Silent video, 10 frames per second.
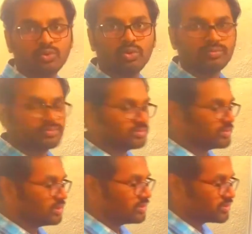O.
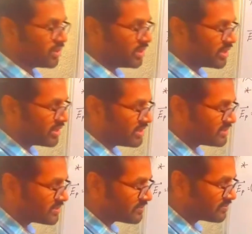So here it
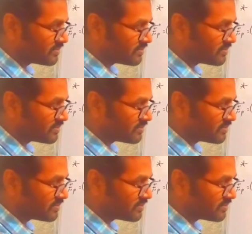is.